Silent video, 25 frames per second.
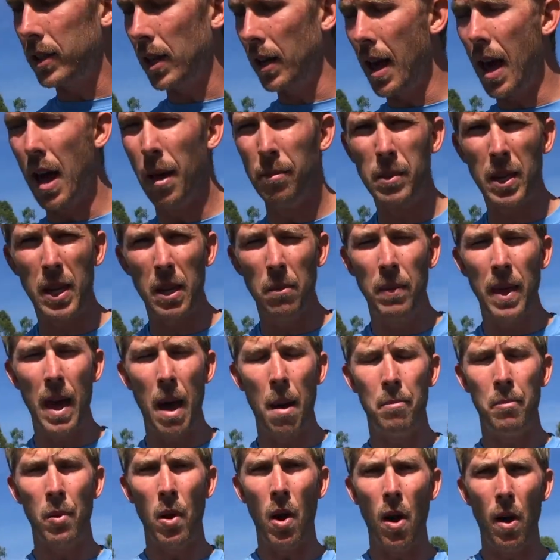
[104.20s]
going to help keep
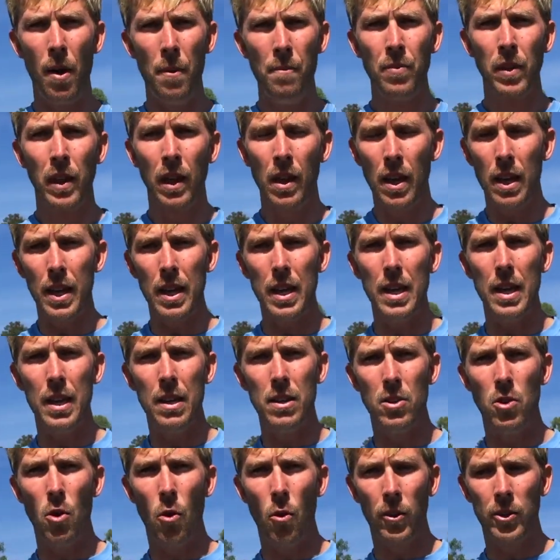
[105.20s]
that ball
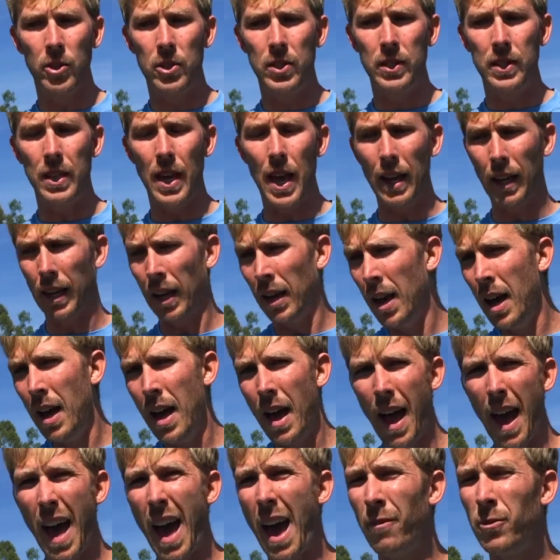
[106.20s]
in your stick.
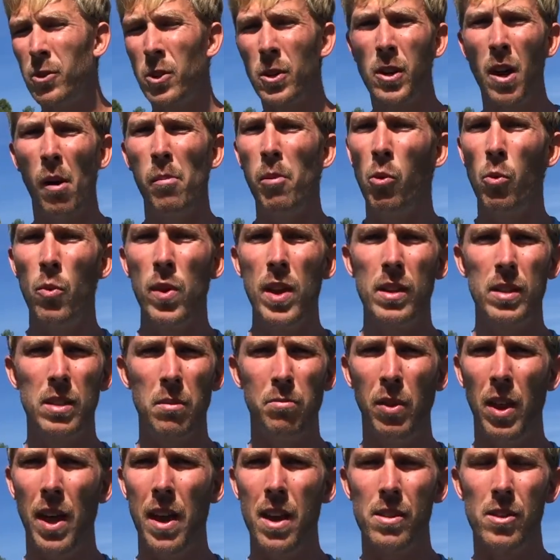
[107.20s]
After a couple weeks
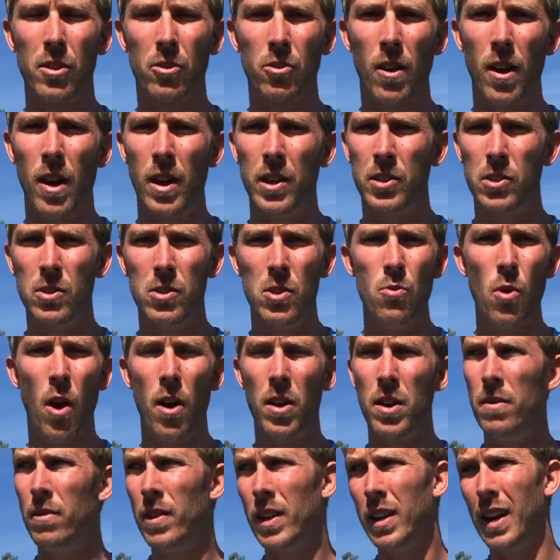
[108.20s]
of playing lacrosse, you
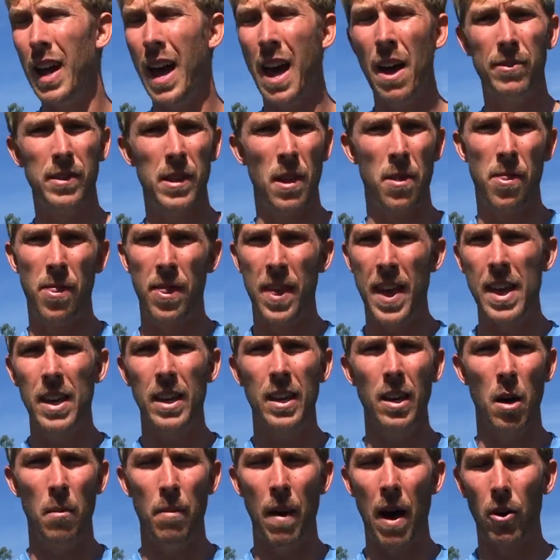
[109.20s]
aren't even going to have to
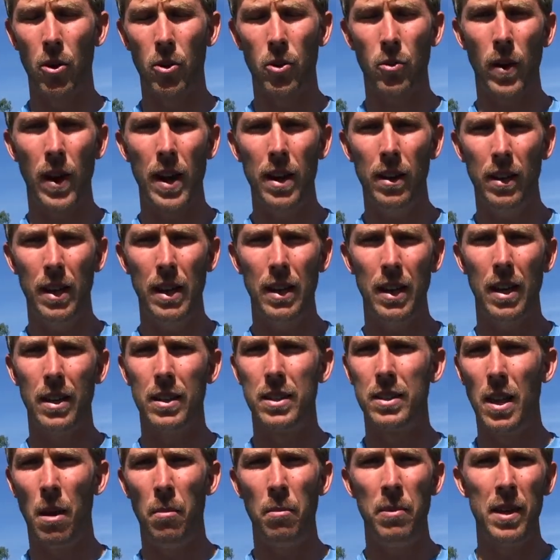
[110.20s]
think about cradling.
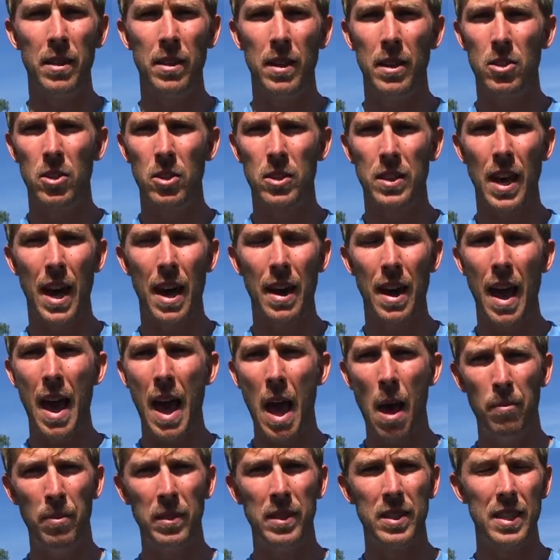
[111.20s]
It's something that just kind of
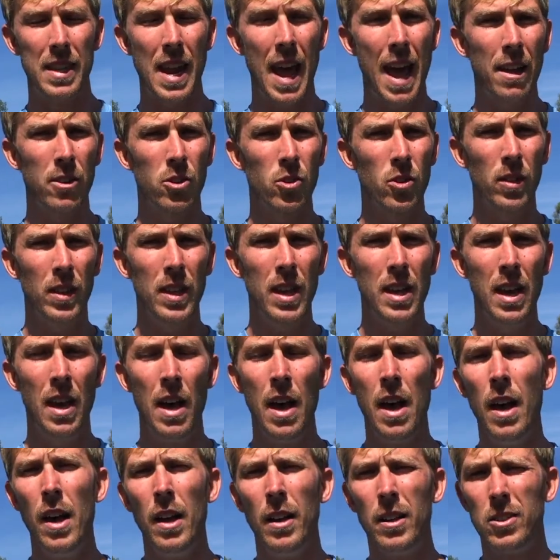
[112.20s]
happens naturally.
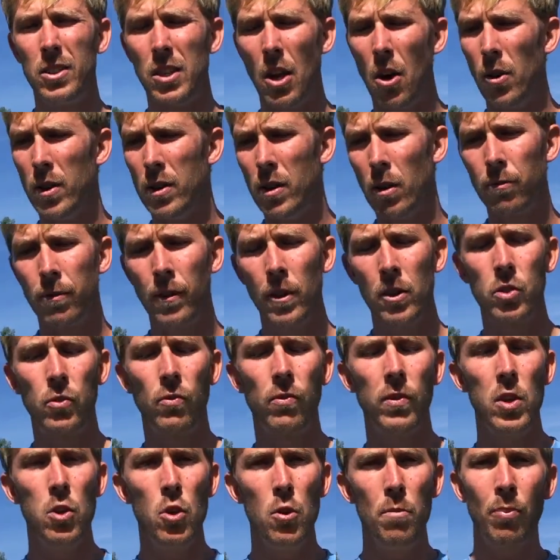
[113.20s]
So in your
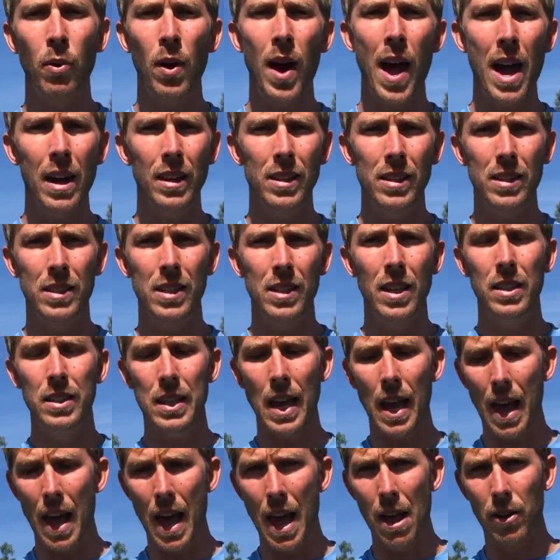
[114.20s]
first few practices
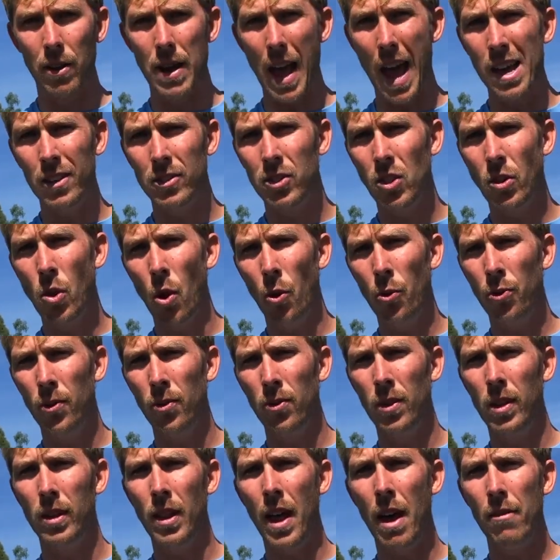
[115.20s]
and as you go through
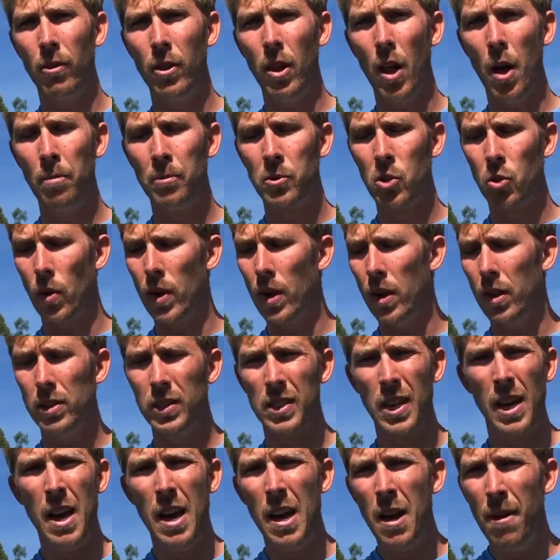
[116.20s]
the level up
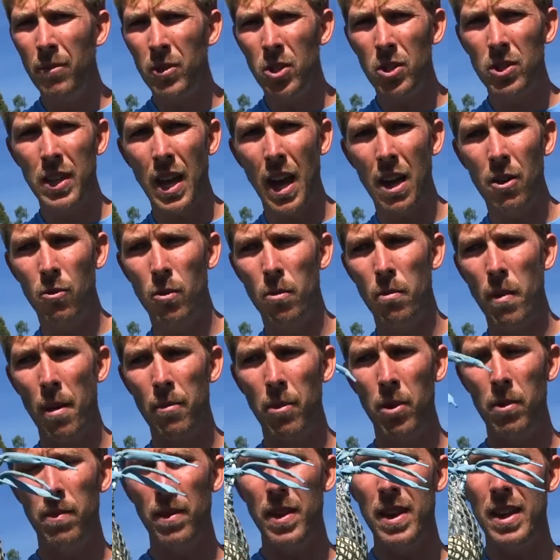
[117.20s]
drills, just kind of
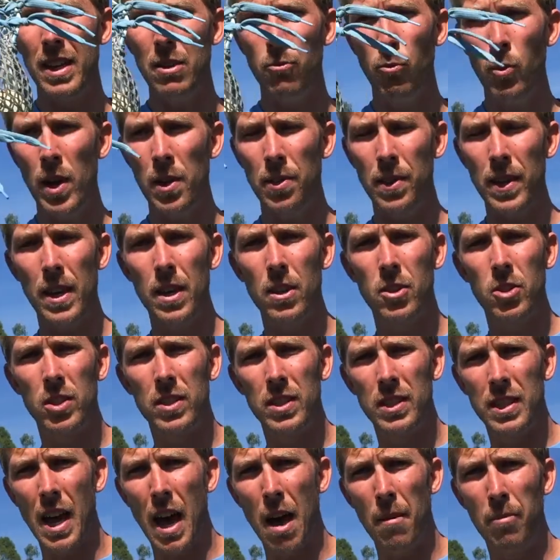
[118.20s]
remember to, with each
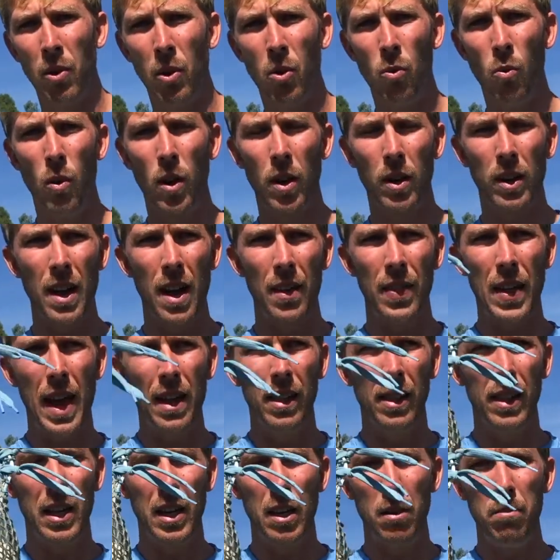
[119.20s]
step, working on
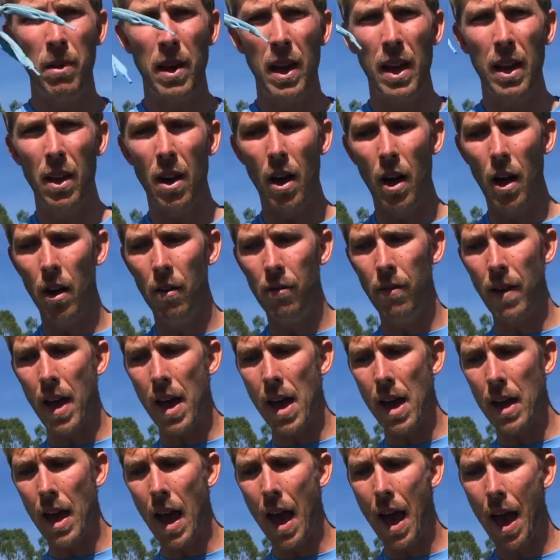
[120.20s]
that little bit of
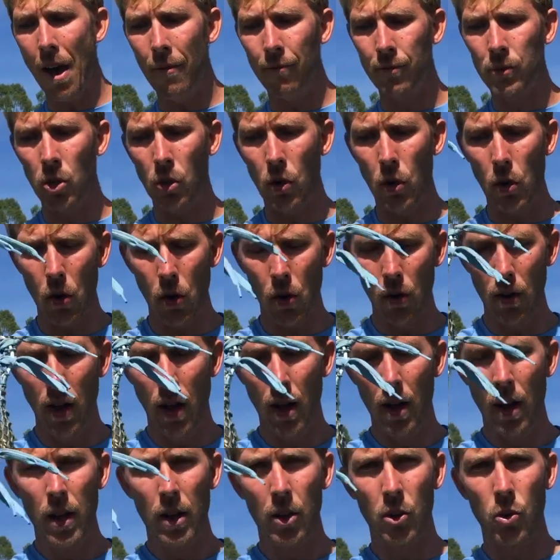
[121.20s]
a half turn
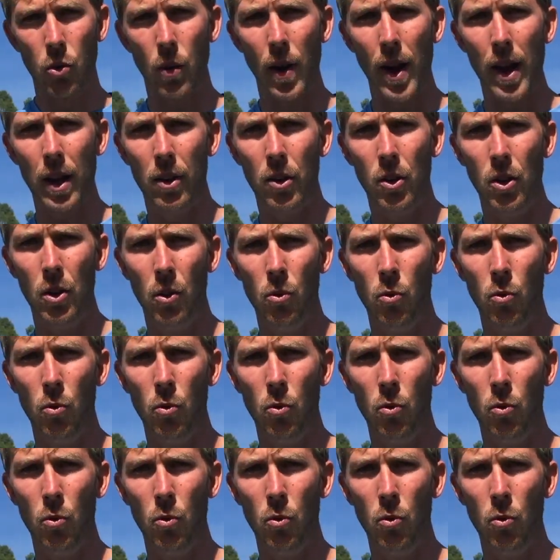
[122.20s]
cradle